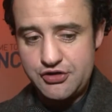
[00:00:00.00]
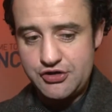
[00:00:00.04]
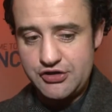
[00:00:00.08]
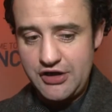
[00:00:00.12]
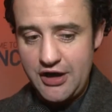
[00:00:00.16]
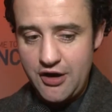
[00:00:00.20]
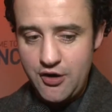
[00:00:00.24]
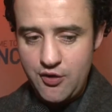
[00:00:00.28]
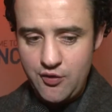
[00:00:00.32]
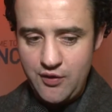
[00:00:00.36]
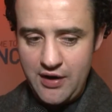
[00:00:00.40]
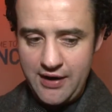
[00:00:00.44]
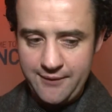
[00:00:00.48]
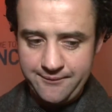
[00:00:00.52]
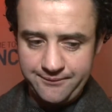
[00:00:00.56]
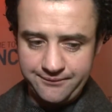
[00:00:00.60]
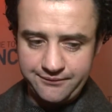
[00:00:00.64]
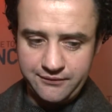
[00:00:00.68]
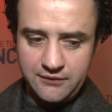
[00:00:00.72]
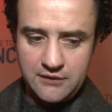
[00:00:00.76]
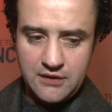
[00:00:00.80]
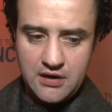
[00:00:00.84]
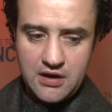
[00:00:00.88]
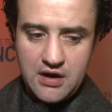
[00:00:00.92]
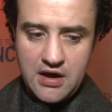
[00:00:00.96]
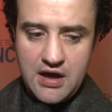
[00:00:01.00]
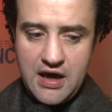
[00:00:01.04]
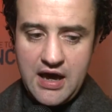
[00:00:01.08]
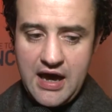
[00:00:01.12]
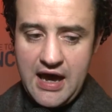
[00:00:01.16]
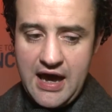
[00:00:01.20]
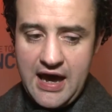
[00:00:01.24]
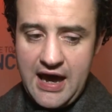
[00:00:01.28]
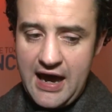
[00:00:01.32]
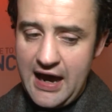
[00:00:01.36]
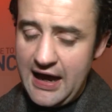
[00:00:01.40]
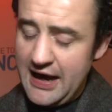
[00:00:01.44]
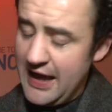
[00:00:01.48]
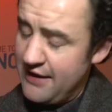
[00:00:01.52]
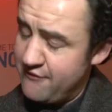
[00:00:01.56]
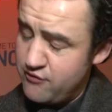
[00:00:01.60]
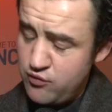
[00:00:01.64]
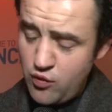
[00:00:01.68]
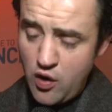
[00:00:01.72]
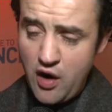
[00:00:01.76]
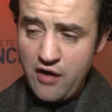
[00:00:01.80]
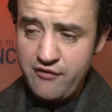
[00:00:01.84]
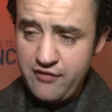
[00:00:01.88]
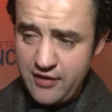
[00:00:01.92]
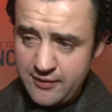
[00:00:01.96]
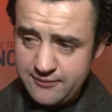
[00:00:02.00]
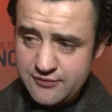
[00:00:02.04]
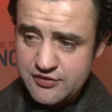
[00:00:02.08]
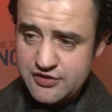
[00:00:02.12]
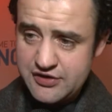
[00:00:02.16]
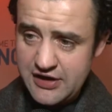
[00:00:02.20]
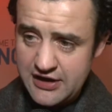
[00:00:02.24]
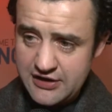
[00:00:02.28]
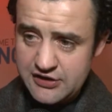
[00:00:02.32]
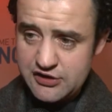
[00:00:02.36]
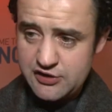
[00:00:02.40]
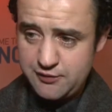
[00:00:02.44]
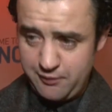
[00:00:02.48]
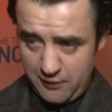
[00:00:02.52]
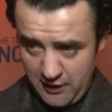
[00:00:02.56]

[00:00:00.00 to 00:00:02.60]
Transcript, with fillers: So, um, and haven't worked with him since.